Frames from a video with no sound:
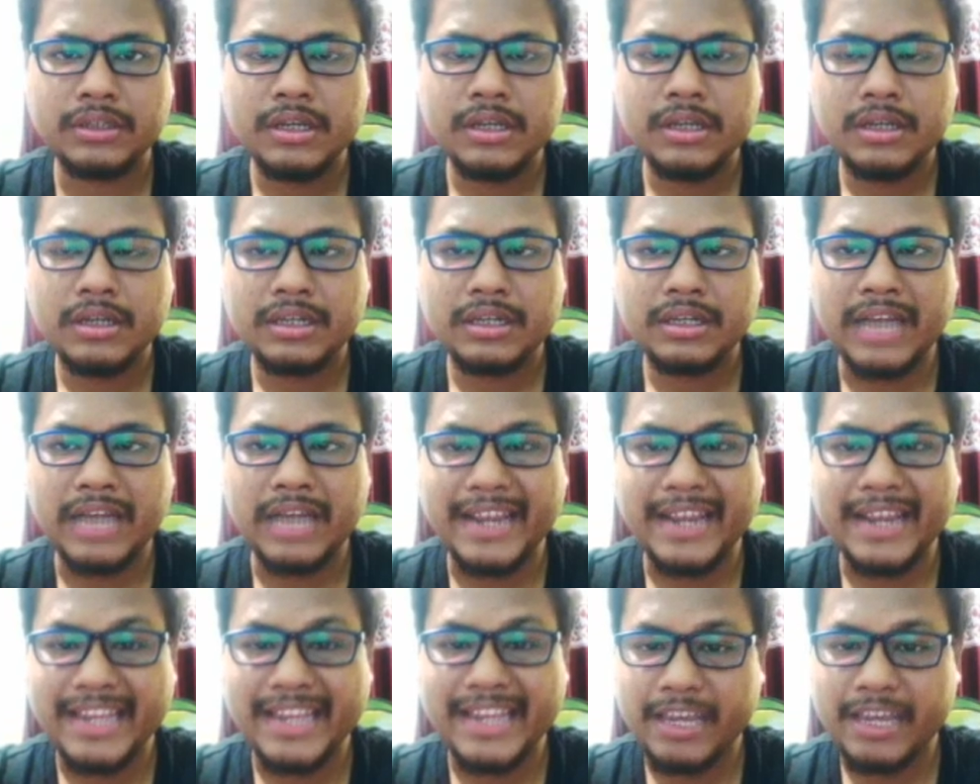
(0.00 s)

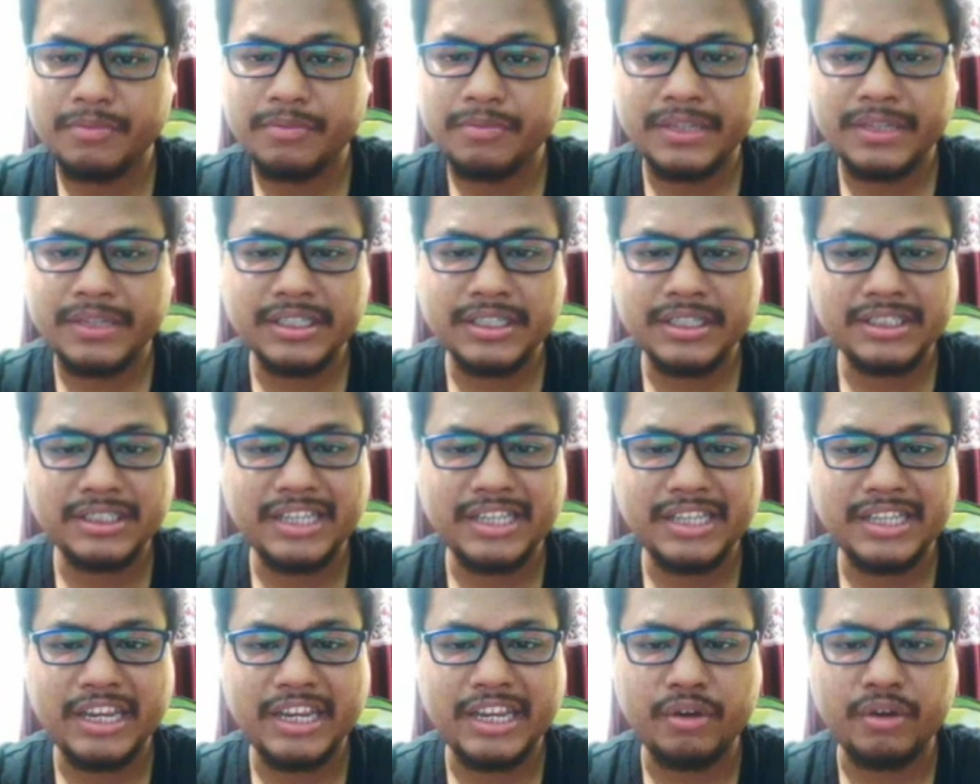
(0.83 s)
9 a.m.
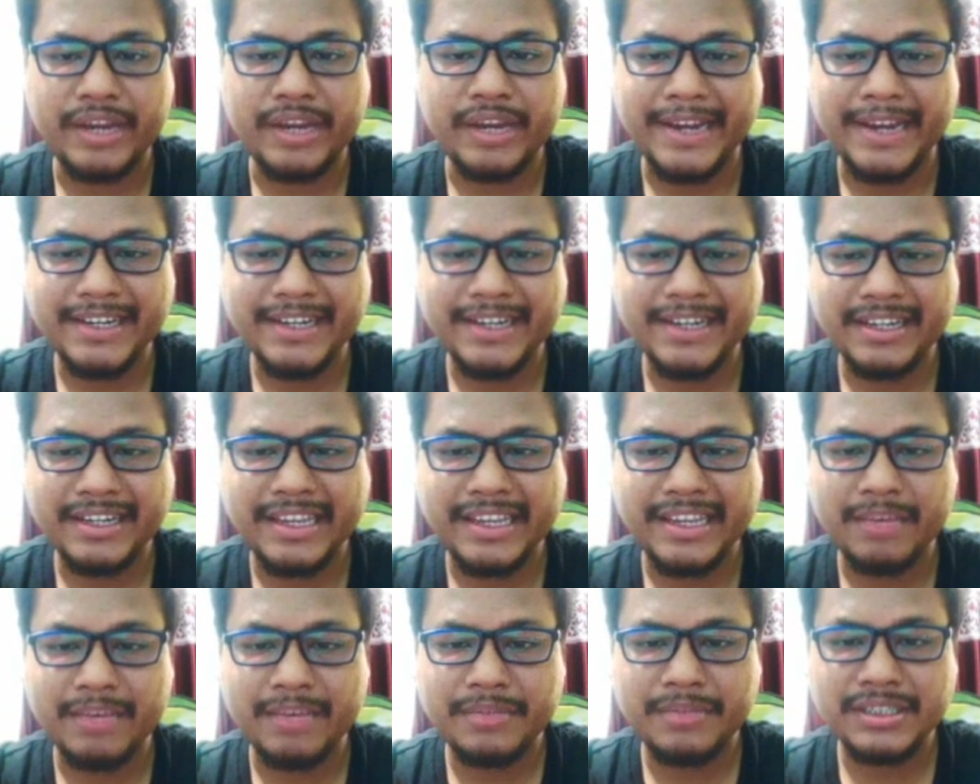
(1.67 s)
EST or 8:30
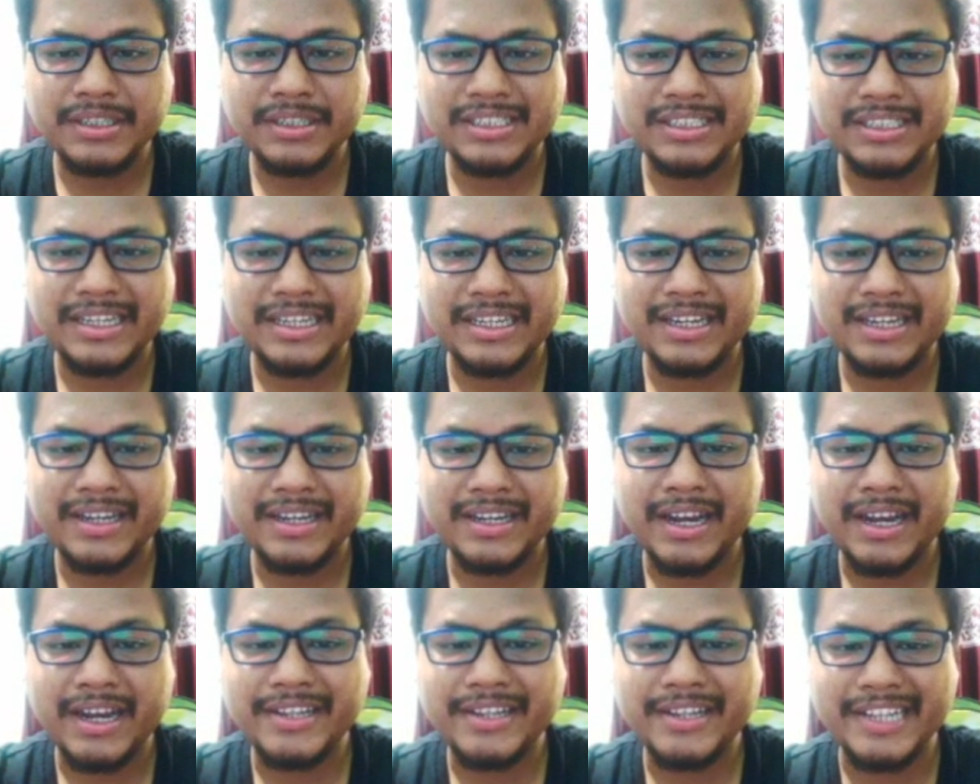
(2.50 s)
a.m. EST.
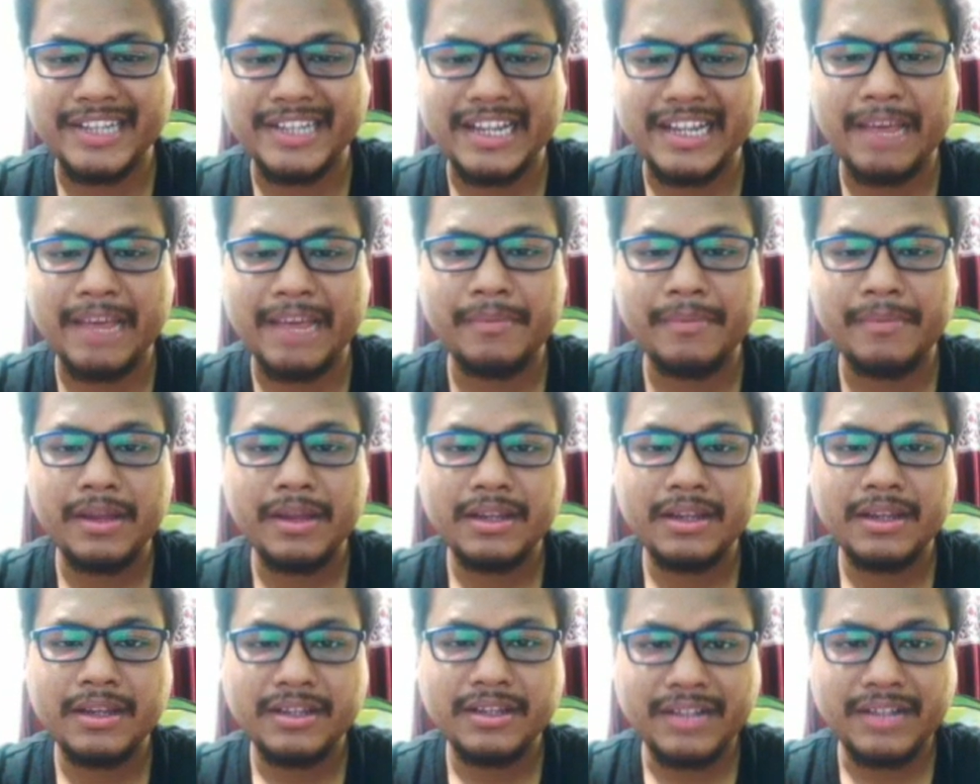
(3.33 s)
I tell them
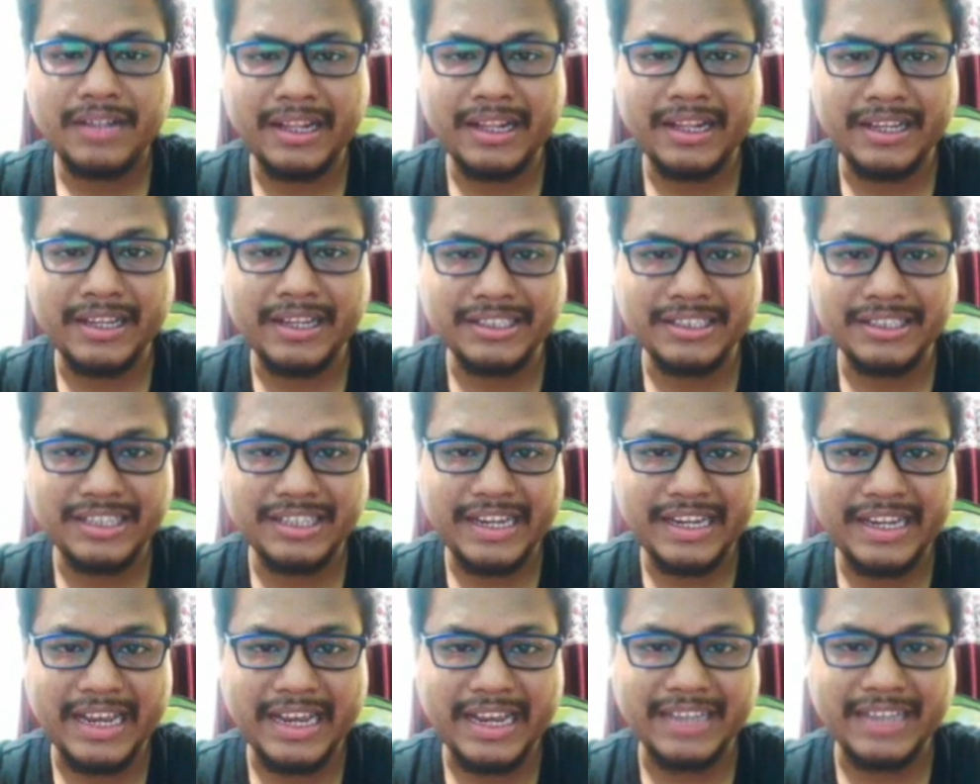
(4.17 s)
that
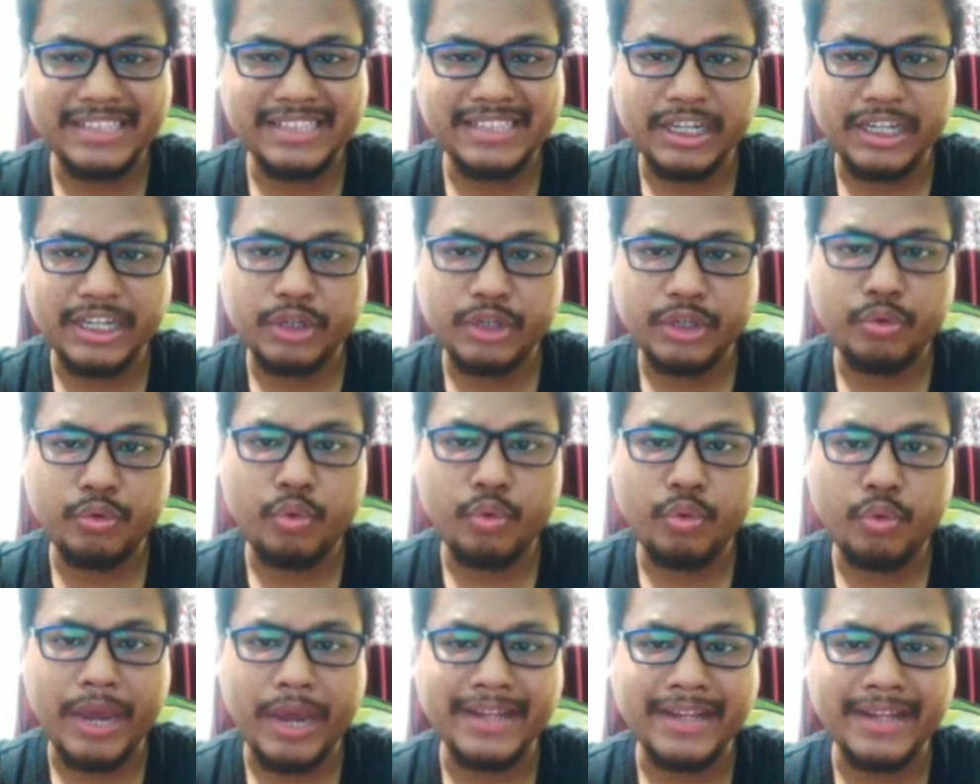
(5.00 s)
yesterday I sent you
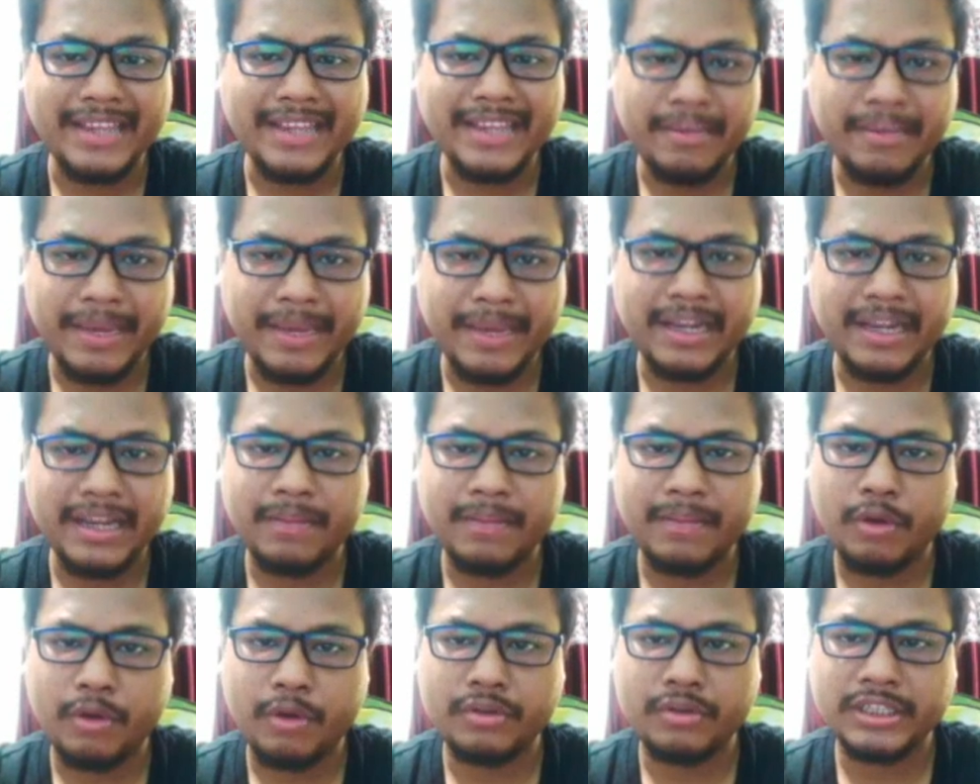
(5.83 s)
an email
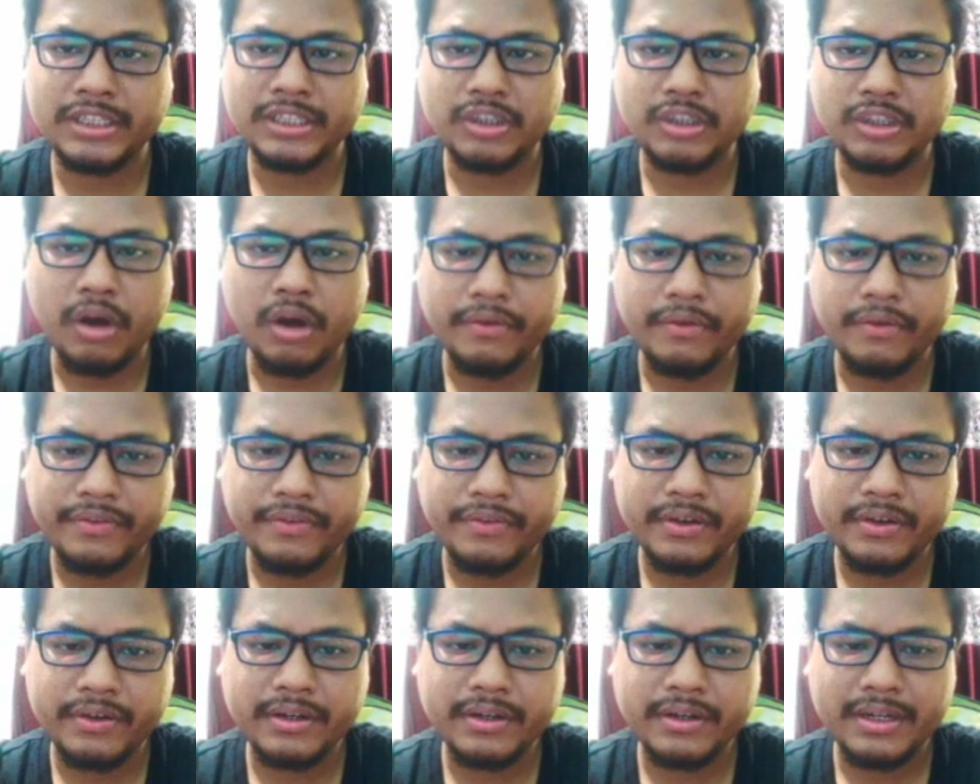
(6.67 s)
about this
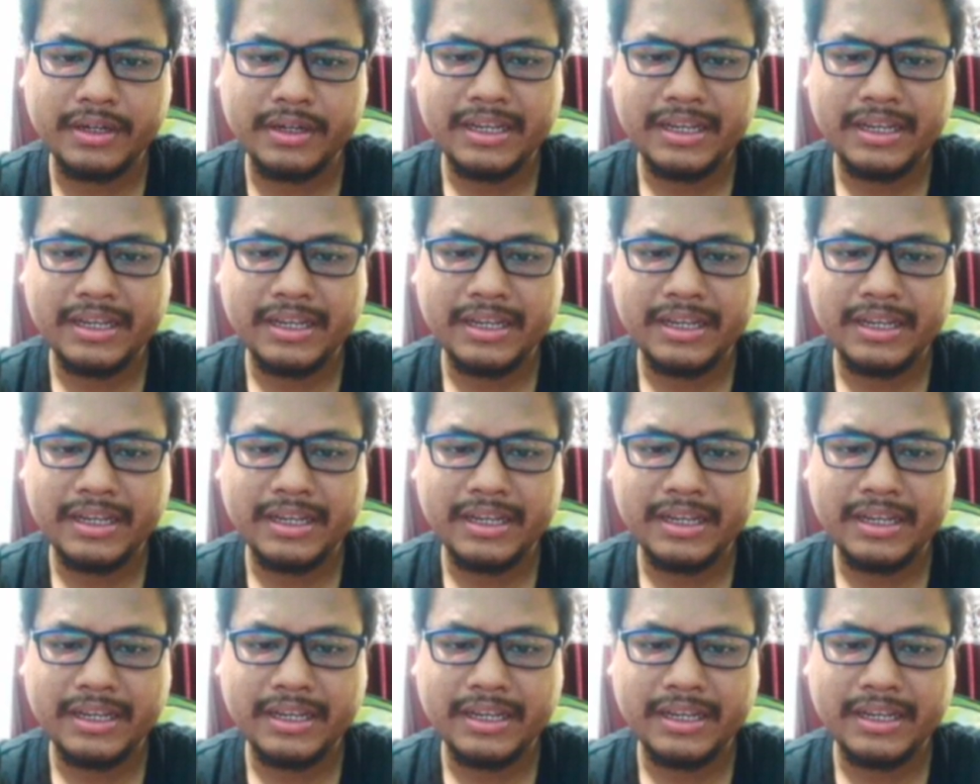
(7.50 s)
offer.